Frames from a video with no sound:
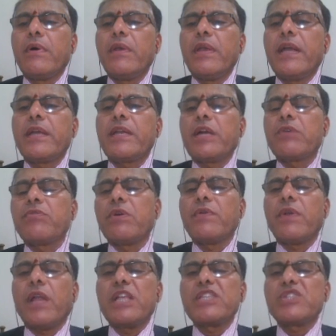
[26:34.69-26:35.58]
Later on we
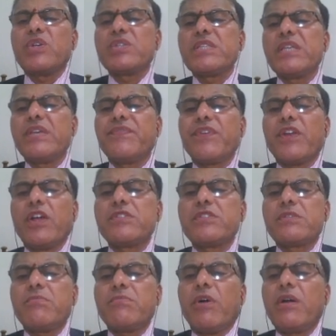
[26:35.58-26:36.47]
will also see if it
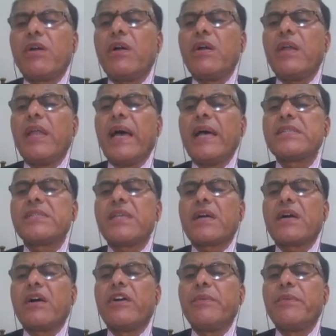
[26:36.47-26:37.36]
is modeled as
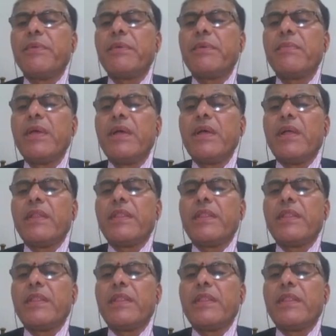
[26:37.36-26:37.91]
a curved beam,